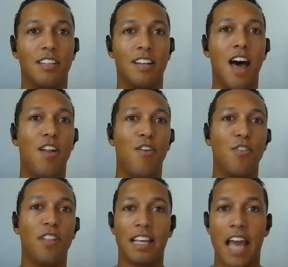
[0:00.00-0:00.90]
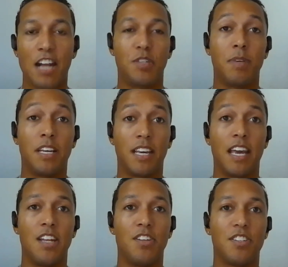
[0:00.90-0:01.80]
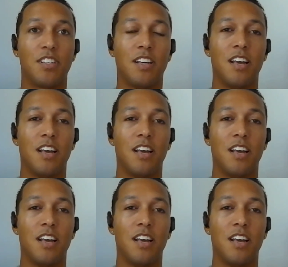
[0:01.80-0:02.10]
not like actually being engaged.